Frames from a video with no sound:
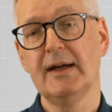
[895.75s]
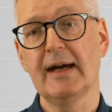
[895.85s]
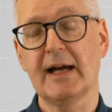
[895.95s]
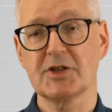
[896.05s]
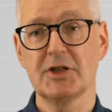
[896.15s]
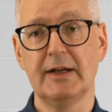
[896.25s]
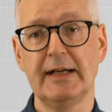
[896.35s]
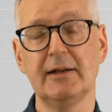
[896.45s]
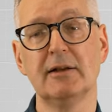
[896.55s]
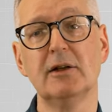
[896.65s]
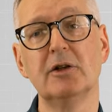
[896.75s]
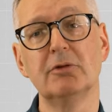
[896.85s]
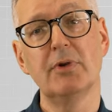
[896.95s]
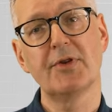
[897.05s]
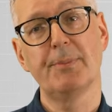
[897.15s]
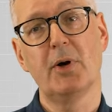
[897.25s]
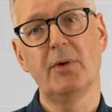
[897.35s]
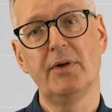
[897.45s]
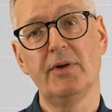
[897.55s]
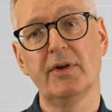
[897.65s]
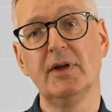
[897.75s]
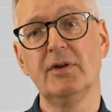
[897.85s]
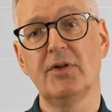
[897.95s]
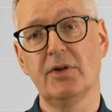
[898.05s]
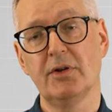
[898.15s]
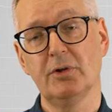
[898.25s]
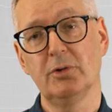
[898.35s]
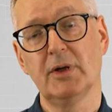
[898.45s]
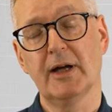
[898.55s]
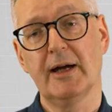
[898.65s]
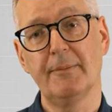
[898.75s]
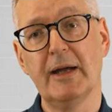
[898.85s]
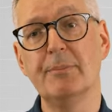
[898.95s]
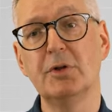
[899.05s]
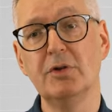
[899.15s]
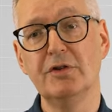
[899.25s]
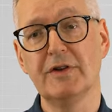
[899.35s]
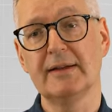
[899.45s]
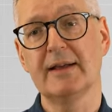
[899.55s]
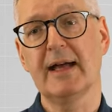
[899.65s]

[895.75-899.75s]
actually respond to um, improving their